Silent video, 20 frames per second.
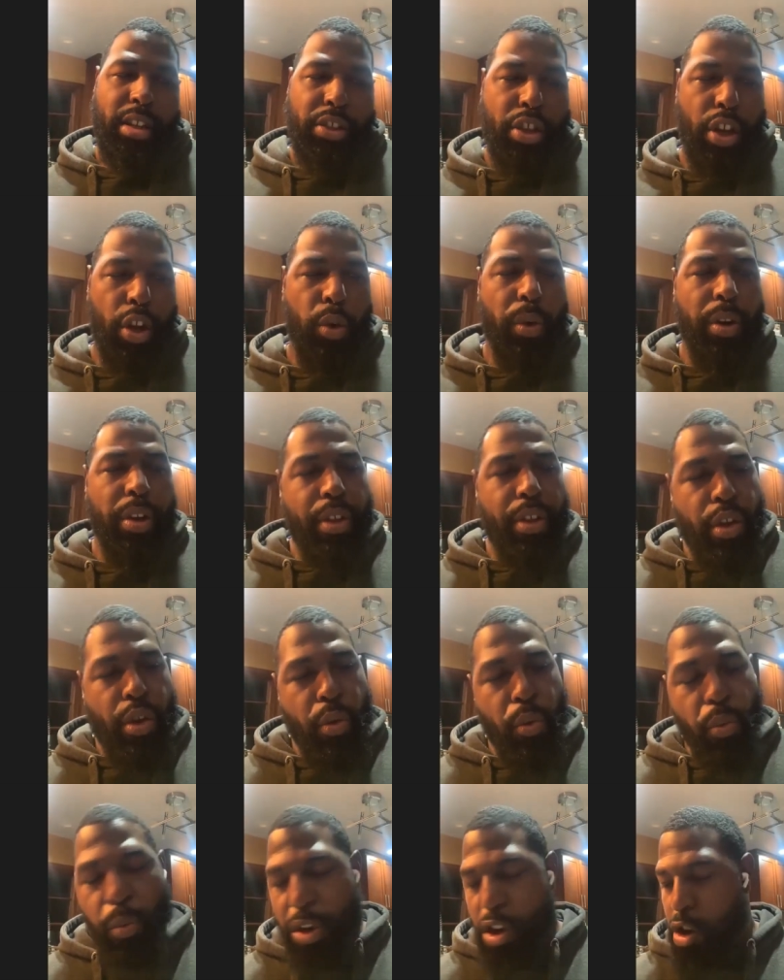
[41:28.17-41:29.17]
So
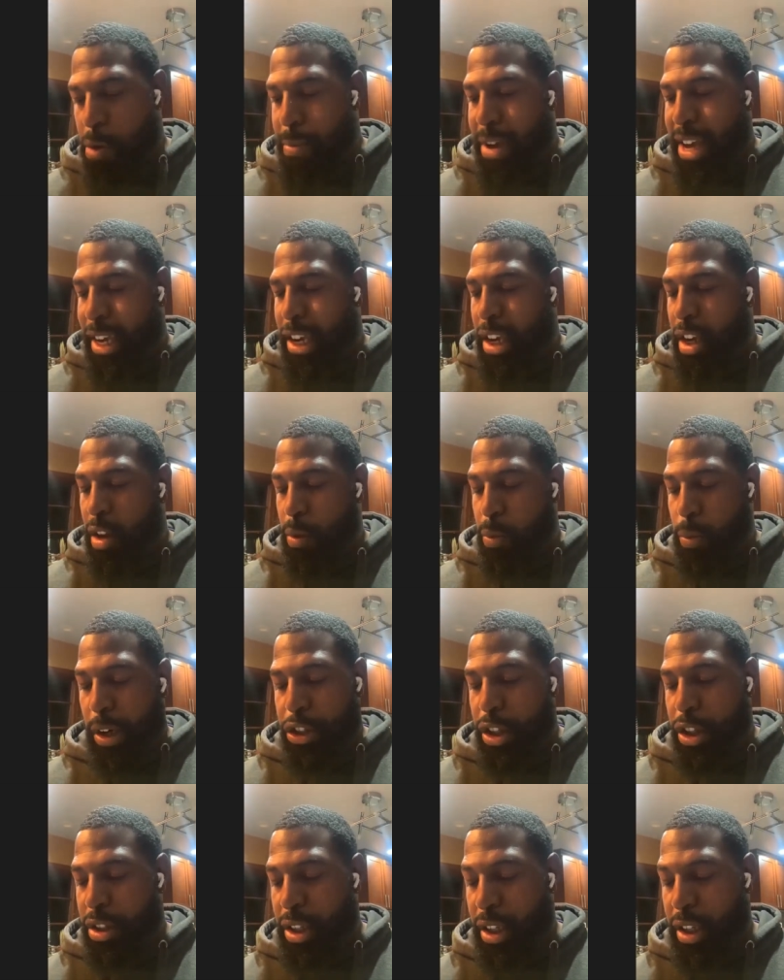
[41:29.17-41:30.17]
when you're making
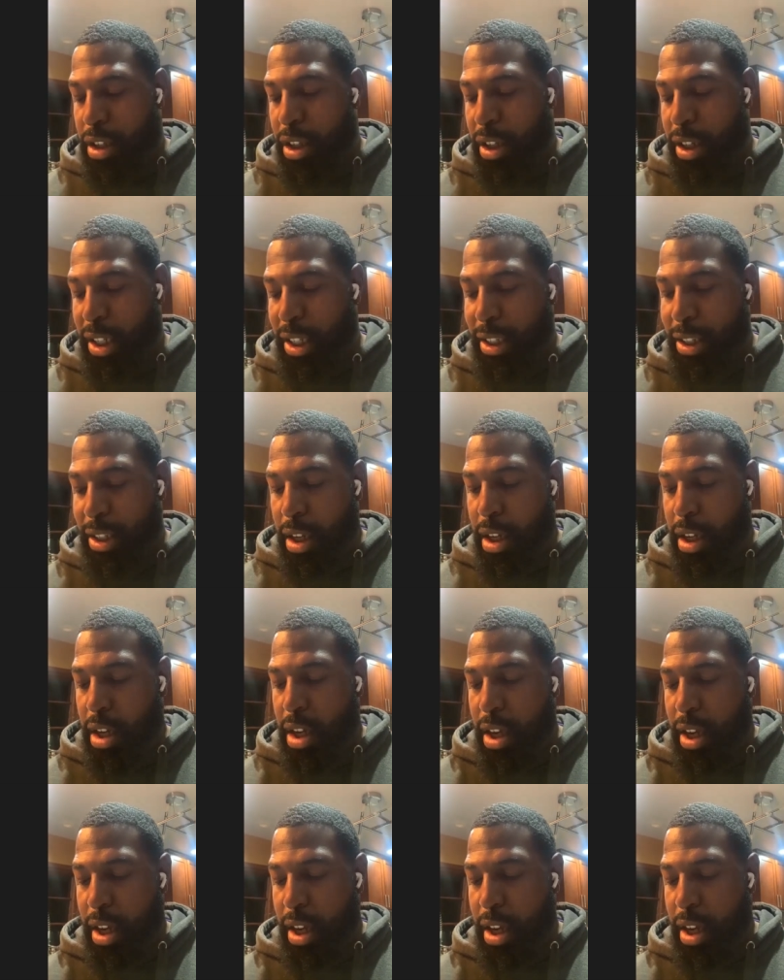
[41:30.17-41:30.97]
Russian tea cookies,